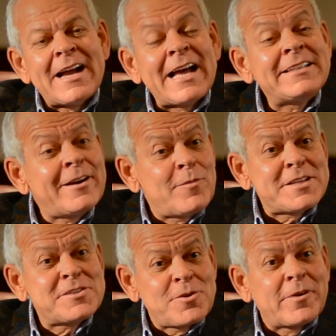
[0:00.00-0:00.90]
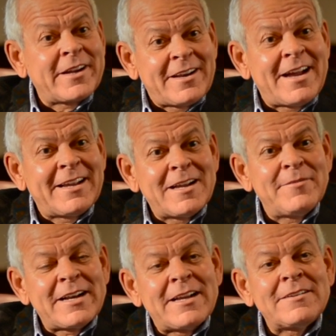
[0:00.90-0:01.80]
I tell my story a lot.
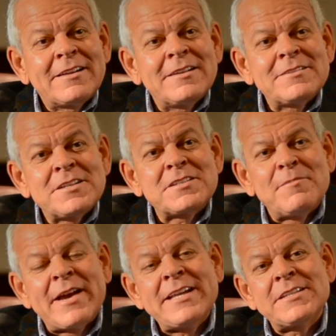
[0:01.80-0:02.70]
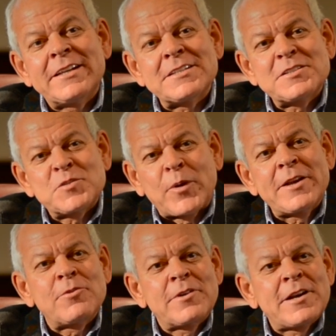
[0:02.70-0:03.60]
It's just amazing. It's
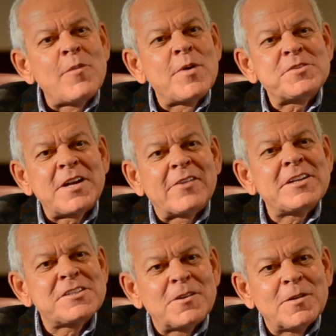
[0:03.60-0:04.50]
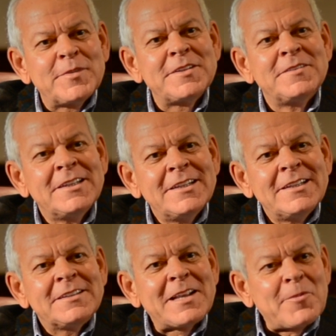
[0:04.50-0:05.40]
sprinkled in almost every sermon
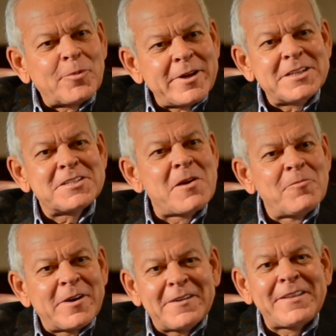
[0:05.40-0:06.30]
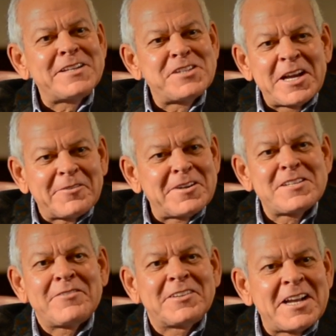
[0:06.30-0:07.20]
that I preach somewhere, that January
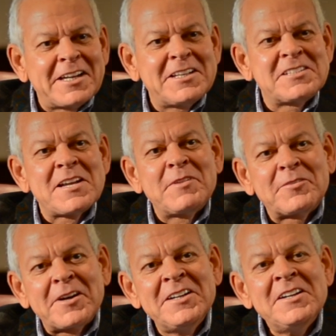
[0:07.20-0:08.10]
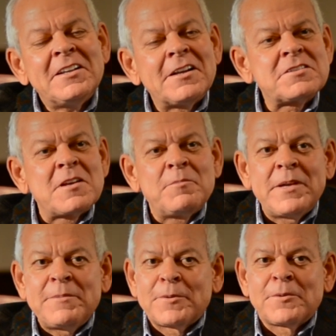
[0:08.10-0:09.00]
7th, 1973. There's some
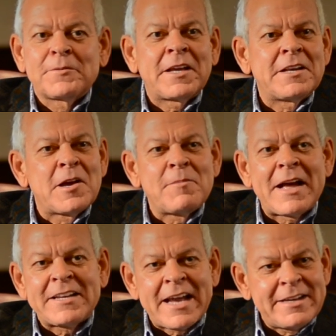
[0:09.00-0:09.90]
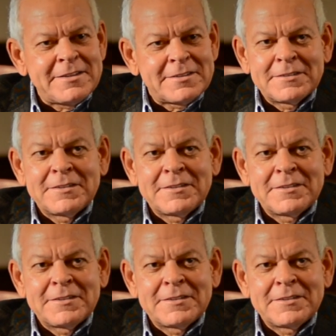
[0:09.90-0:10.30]
people that know my date